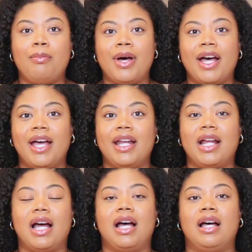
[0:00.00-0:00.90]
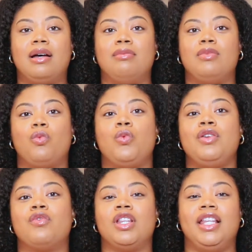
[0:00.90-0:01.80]
But
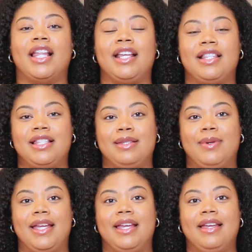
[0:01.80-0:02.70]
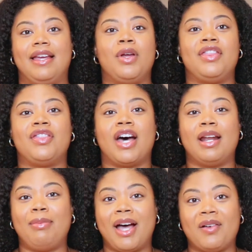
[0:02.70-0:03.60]
we really like this swing. We
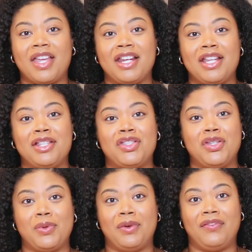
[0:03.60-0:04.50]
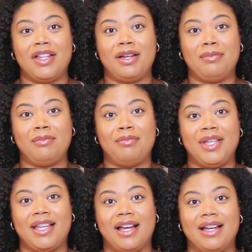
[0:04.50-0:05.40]
thought about getting 2 of them
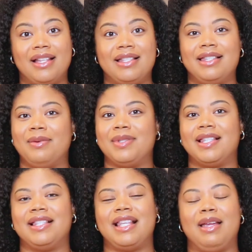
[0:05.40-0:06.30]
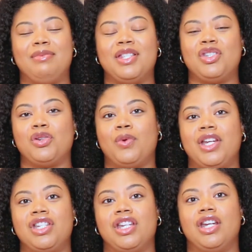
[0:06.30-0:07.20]
because it was the same
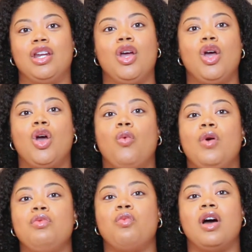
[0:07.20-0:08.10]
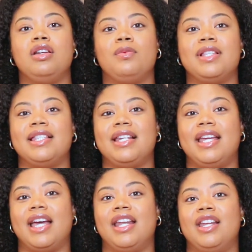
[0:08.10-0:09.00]
situation. When one was in
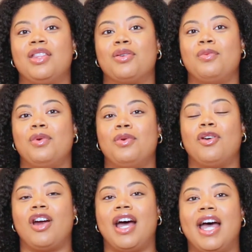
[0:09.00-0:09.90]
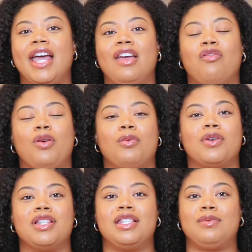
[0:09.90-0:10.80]
it, another one would cry. If we
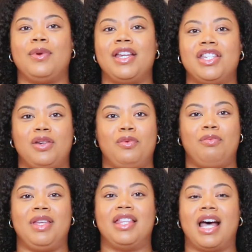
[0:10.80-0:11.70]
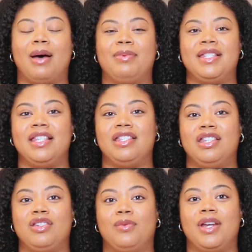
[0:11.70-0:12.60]
were to switch, it would be the opposite
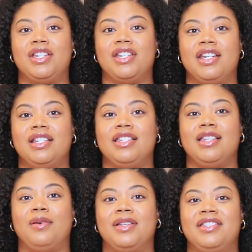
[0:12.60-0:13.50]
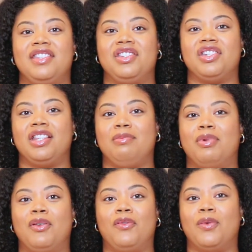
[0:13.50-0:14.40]
situation. So essentially
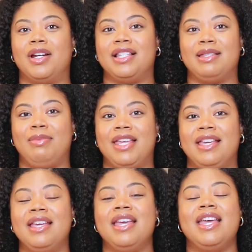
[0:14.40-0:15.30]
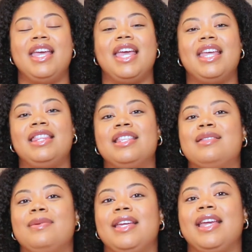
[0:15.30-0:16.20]
both wanted to be in the
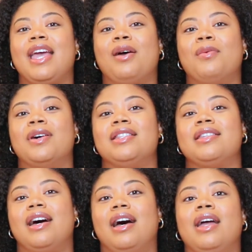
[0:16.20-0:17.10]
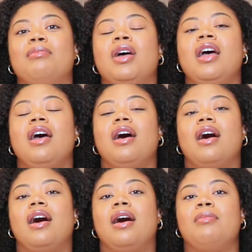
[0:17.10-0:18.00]
swing at one time.
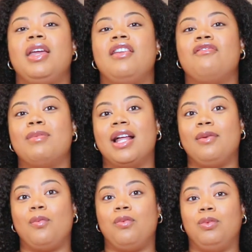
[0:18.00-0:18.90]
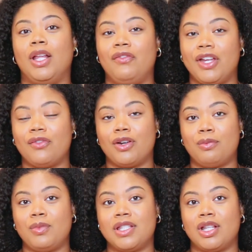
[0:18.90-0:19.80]
And if my living
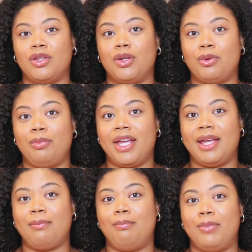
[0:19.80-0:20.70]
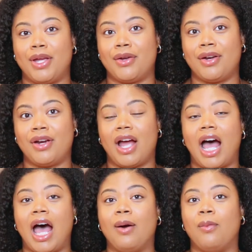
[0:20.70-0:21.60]
room was a little bit bigger,
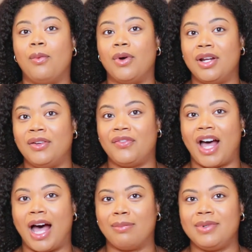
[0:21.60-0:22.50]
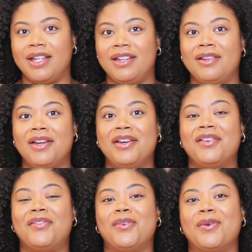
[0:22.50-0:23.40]
I would have opted
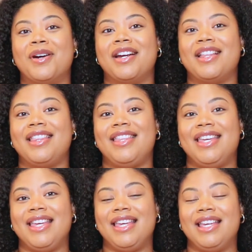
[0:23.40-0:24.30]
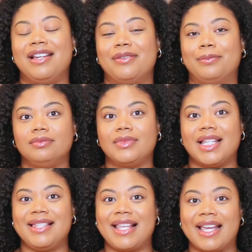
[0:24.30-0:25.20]
for the
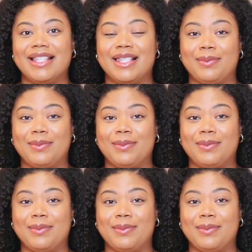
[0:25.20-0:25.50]
second